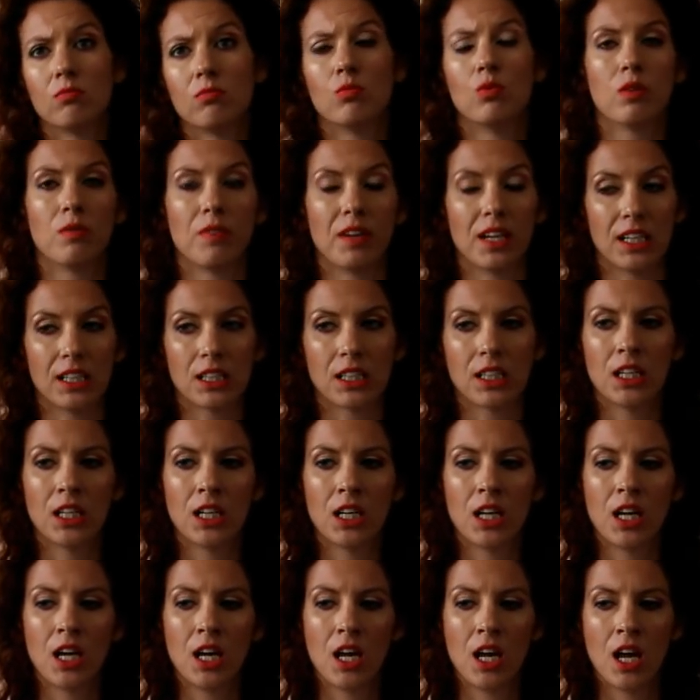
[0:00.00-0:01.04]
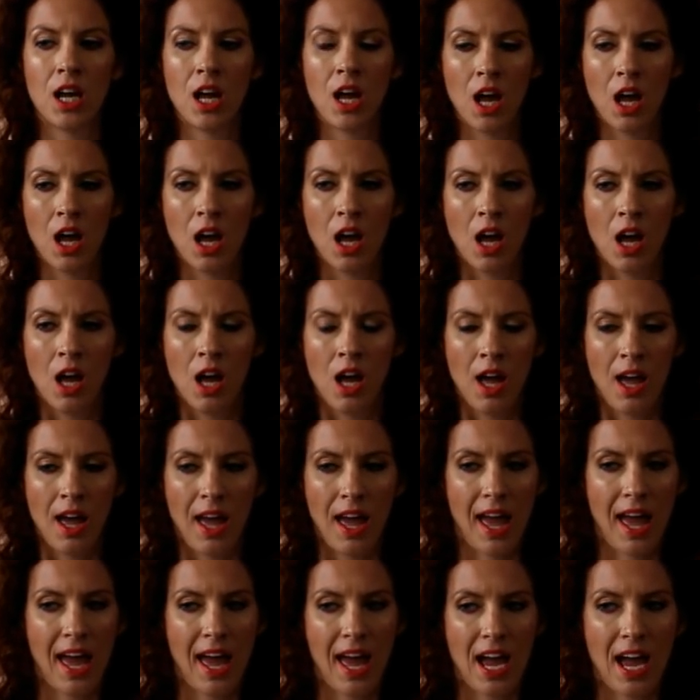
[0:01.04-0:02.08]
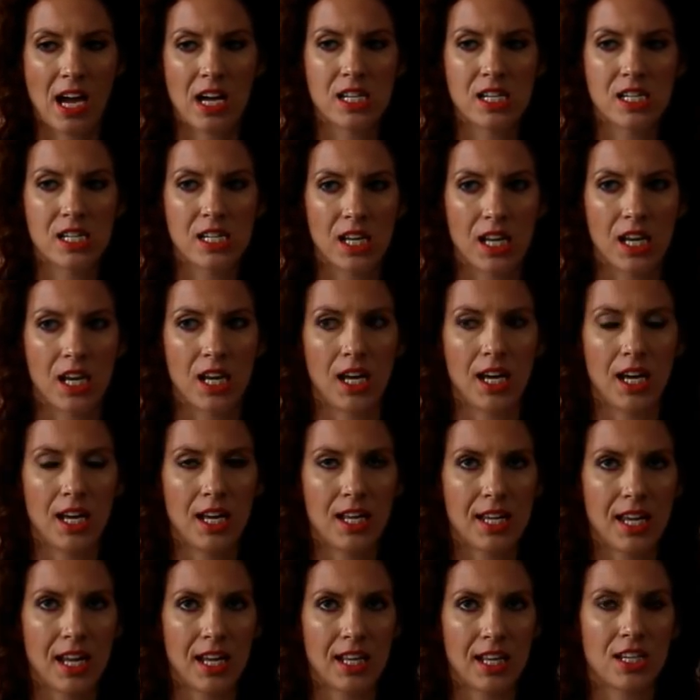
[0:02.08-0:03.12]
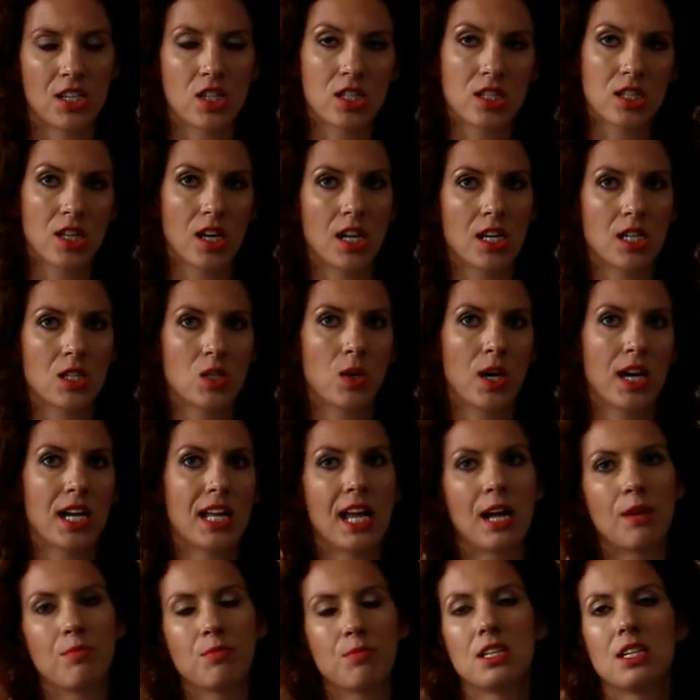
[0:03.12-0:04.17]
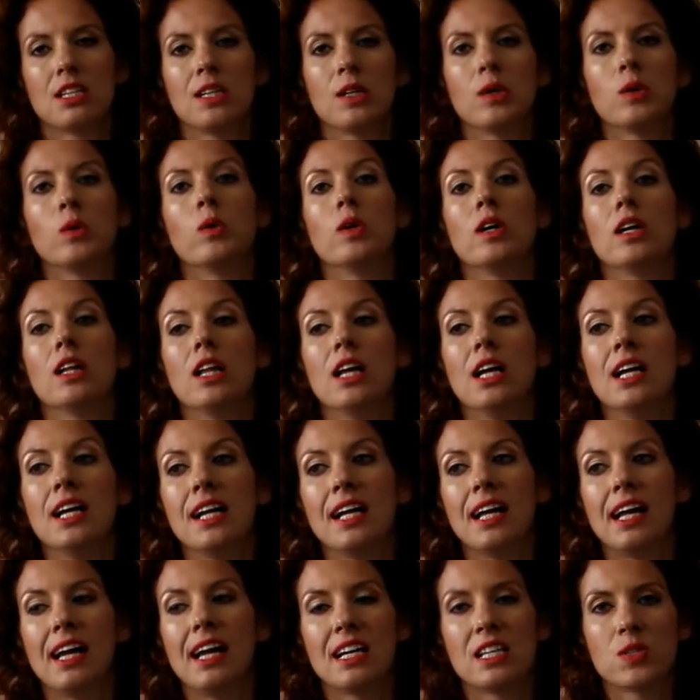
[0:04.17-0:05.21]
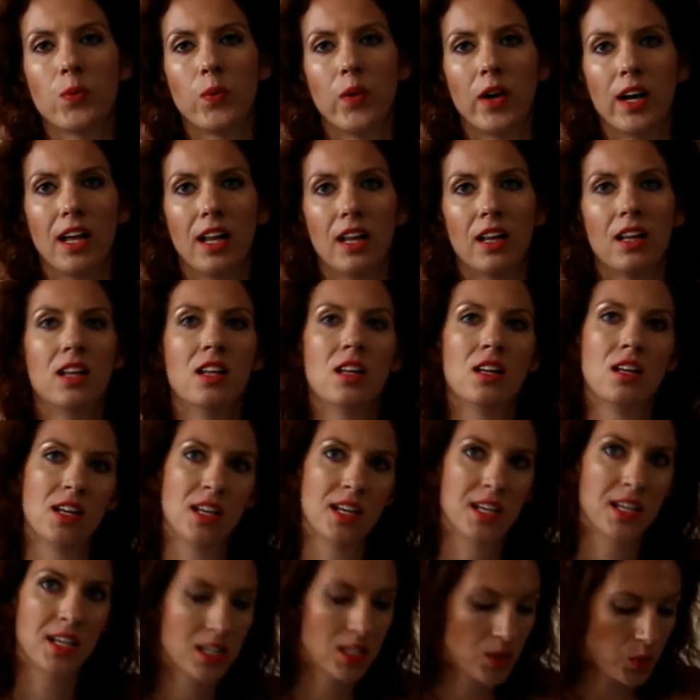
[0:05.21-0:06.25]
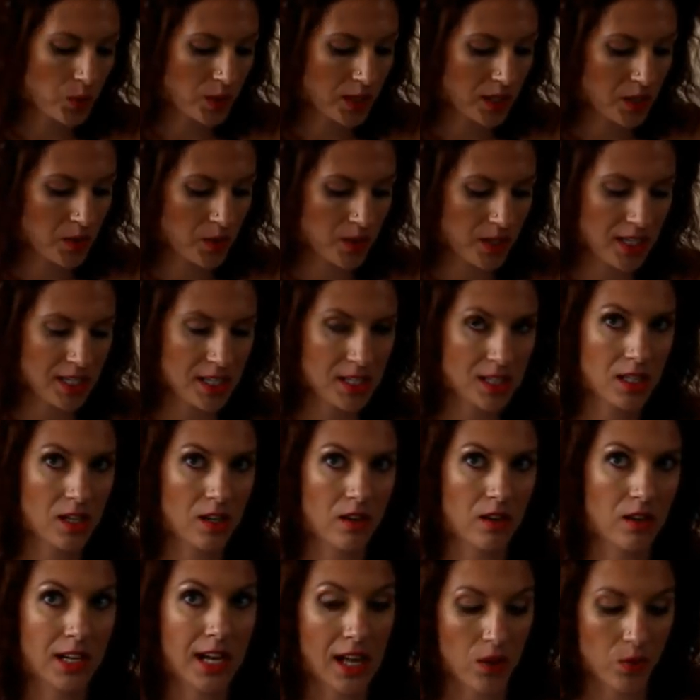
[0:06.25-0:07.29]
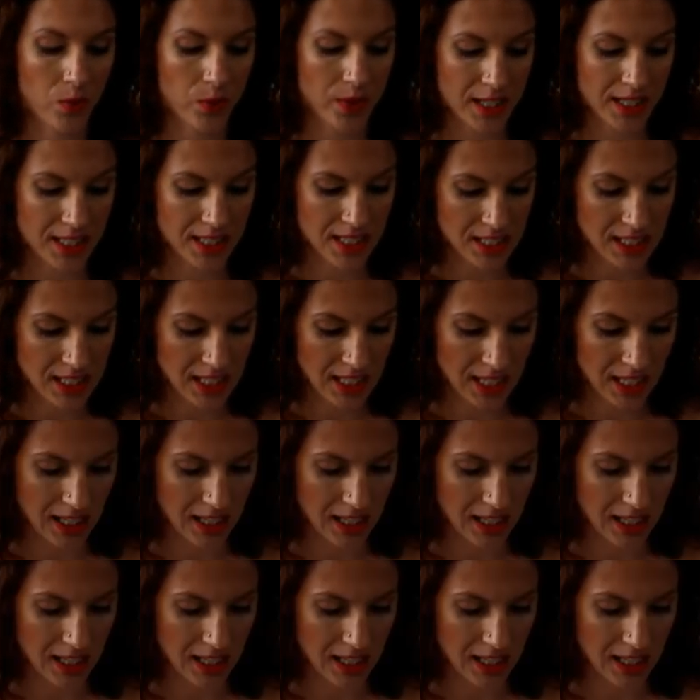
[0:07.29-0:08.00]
weight, and that they just started to add MCT oil as well to increase her calorie intake,